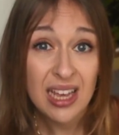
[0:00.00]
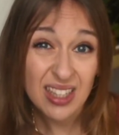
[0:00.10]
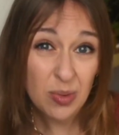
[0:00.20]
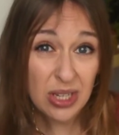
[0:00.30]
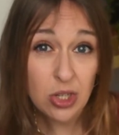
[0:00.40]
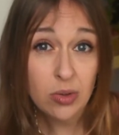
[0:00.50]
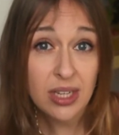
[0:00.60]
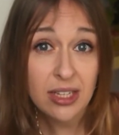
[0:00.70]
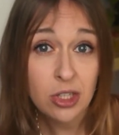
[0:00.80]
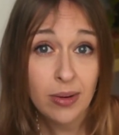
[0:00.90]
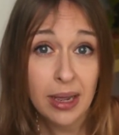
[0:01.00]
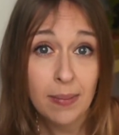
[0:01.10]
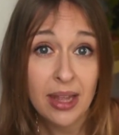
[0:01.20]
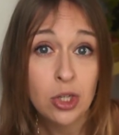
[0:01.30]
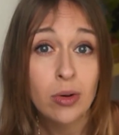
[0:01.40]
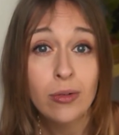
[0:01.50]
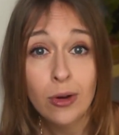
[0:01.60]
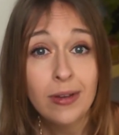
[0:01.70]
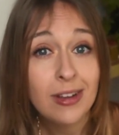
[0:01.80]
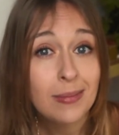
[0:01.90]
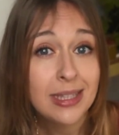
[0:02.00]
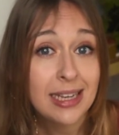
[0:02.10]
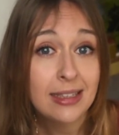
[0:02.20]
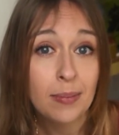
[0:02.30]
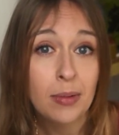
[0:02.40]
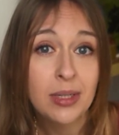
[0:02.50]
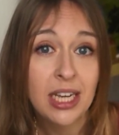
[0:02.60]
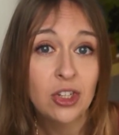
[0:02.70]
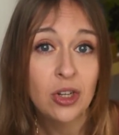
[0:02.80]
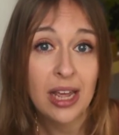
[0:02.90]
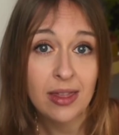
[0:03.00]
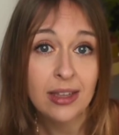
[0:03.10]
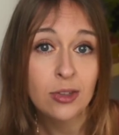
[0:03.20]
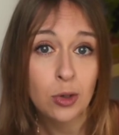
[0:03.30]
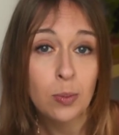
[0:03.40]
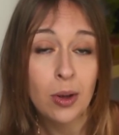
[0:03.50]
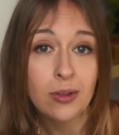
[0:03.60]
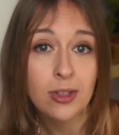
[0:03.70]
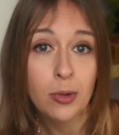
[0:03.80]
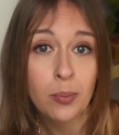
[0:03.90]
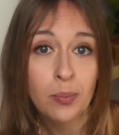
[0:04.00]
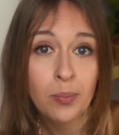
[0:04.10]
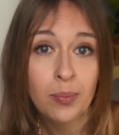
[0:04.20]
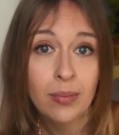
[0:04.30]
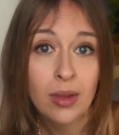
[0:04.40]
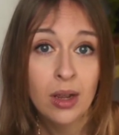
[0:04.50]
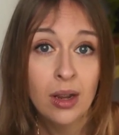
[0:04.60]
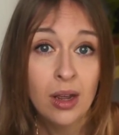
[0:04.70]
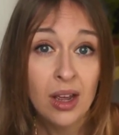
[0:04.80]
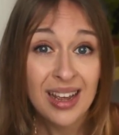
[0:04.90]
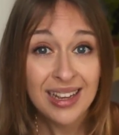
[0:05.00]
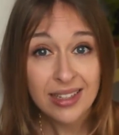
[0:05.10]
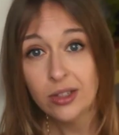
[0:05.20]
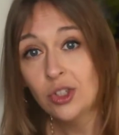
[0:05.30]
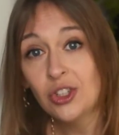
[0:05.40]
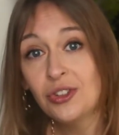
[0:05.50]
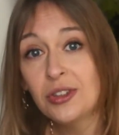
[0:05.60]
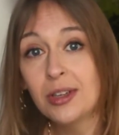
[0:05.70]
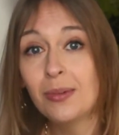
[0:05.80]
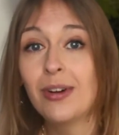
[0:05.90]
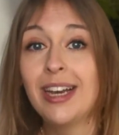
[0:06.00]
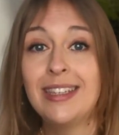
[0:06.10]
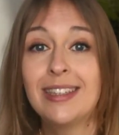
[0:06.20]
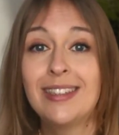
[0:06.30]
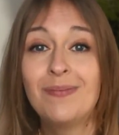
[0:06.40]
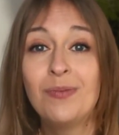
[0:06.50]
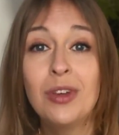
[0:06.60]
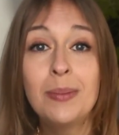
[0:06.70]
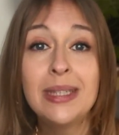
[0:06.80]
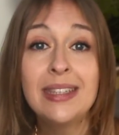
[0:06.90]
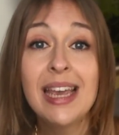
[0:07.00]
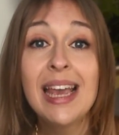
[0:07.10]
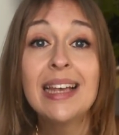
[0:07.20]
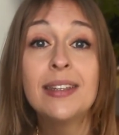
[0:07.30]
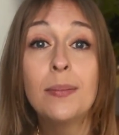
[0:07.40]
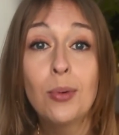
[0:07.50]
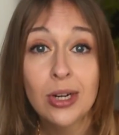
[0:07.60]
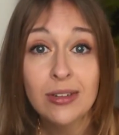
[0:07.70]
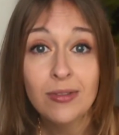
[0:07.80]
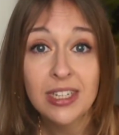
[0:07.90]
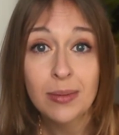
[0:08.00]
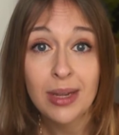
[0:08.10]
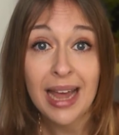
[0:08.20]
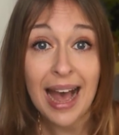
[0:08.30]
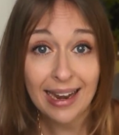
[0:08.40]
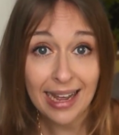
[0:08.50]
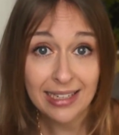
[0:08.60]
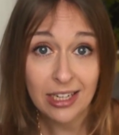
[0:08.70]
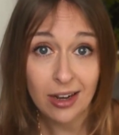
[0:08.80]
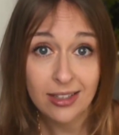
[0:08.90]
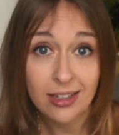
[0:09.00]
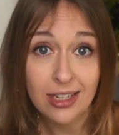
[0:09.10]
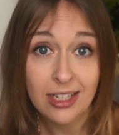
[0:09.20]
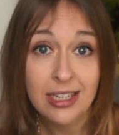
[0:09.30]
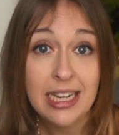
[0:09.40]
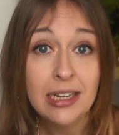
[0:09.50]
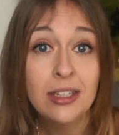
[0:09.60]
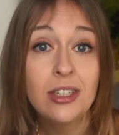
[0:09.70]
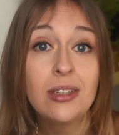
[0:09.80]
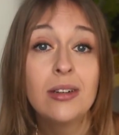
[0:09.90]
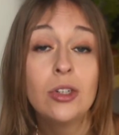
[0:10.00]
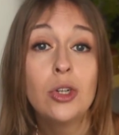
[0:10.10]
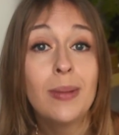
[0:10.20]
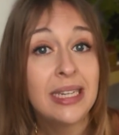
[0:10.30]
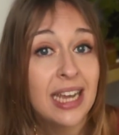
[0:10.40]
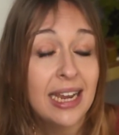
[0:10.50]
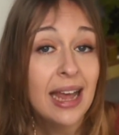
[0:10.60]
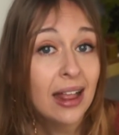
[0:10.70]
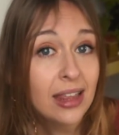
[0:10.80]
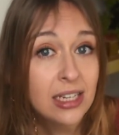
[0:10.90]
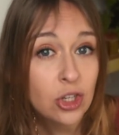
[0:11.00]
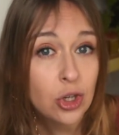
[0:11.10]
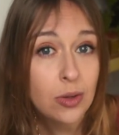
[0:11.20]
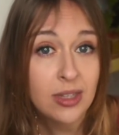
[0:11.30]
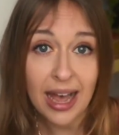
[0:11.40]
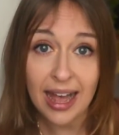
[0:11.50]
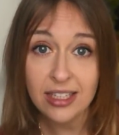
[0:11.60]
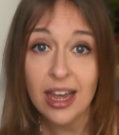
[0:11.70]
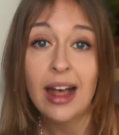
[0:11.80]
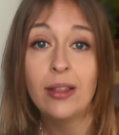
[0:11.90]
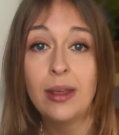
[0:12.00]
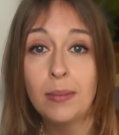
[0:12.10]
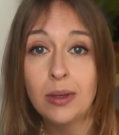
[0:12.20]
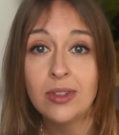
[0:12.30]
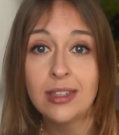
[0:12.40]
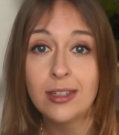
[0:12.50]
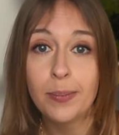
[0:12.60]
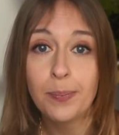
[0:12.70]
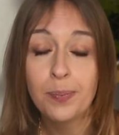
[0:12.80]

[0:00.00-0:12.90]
So we do tend to recommend to avoid vitamin C supplementation in this group also. So just to summarize, vitamin C is an important vitamin and antioxidant needed to maintain healthy tissues and a healthy immune system.